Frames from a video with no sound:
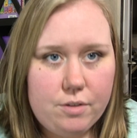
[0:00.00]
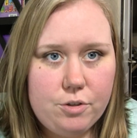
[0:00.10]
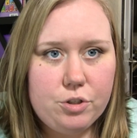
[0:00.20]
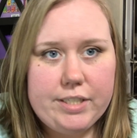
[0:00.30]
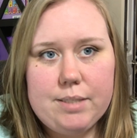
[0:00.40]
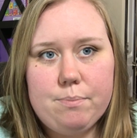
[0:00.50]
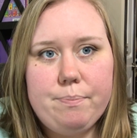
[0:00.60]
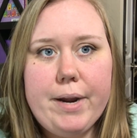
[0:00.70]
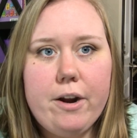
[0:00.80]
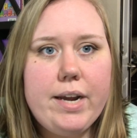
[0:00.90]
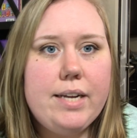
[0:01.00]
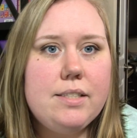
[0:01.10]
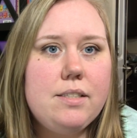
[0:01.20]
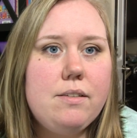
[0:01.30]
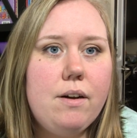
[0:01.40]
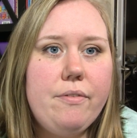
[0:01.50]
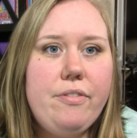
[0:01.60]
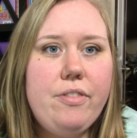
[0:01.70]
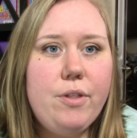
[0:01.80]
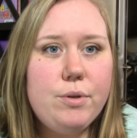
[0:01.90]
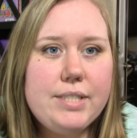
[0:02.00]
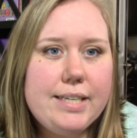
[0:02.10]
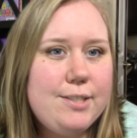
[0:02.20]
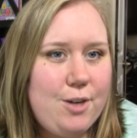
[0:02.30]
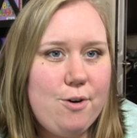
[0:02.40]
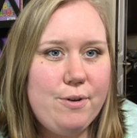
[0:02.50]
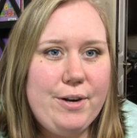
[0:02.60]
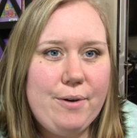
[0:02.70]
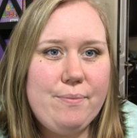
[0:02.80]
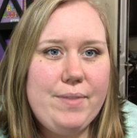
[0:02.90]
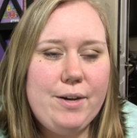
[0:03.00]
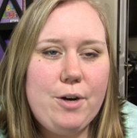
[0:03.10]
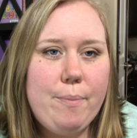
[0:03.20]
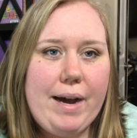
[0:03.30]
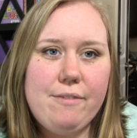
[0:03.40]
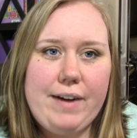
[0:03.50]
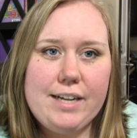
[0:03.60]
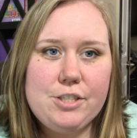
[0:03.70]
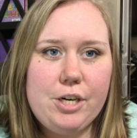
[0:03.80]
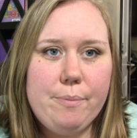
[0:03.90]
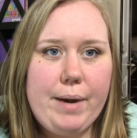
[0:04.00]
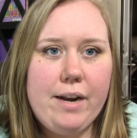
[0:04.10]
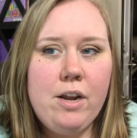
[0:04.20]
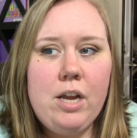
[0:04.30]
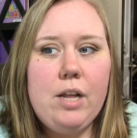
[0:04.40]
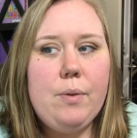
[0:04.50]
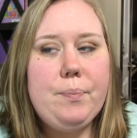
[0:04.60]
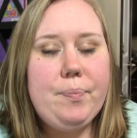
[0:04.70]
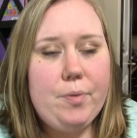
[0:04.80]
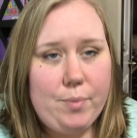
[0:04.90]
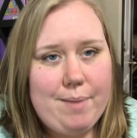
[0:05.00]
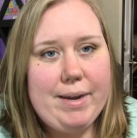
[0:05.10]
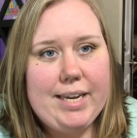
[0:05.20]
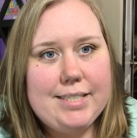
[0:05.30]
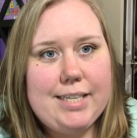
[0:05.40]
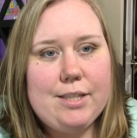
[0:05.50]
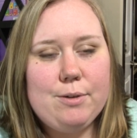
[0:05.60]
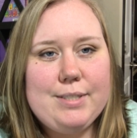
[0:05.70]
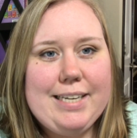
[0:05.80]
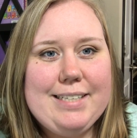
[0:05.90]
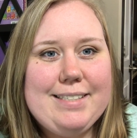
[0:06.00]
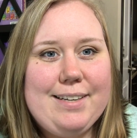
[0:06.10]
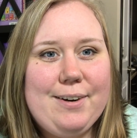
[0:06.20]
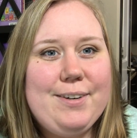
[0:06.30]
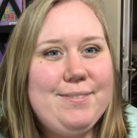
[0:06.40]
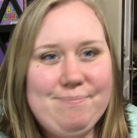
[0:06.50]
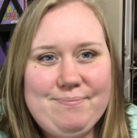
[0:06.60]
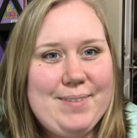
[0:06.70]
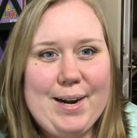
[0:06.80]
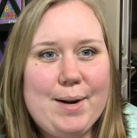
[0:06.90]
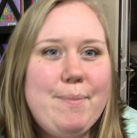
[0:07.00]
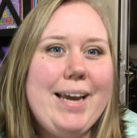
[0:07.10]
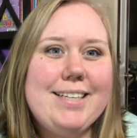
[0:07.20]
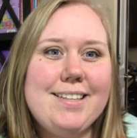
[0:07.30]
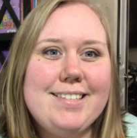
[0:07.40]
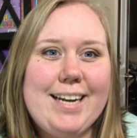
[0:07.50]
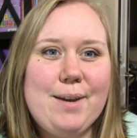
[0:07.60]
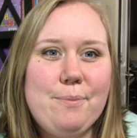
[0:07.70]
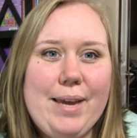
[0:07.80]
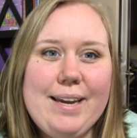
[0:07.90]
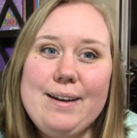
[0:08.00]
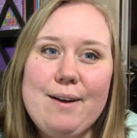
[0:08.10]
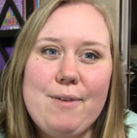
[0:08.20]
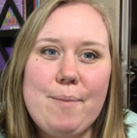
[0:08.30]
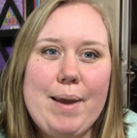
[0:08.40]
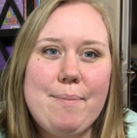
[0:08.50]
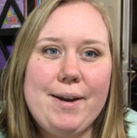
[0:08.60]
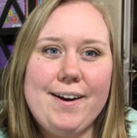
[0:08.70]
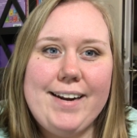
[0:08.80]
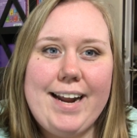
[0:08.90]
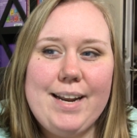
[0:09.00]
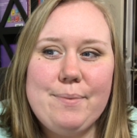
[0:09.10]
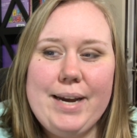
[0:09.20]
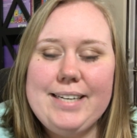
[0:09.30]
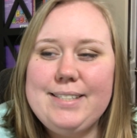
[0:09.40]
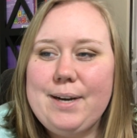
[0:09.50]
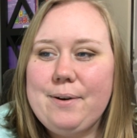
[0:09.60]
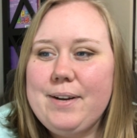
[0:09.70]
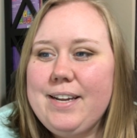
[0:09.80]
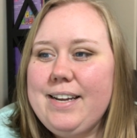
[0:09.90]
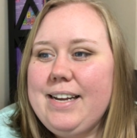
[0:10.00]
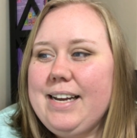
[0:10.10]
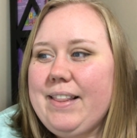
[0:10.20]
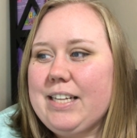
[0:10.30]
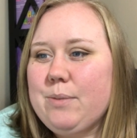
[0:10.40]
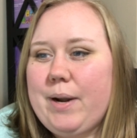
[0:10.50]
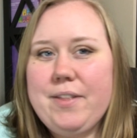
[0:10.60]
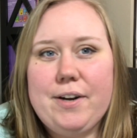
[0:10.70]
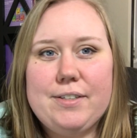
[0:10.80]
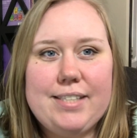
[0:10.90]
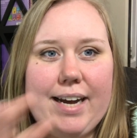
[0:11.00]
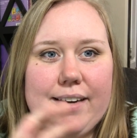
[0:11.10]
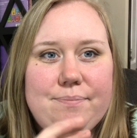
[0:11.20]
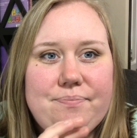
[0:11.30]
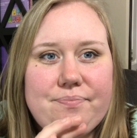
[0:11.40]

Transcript: usually some berries. Those things go, you know, they'll go bad faster, but the way my kids eat those things, they're not going to make it to the second week of our pay period anyway. So that's why there's that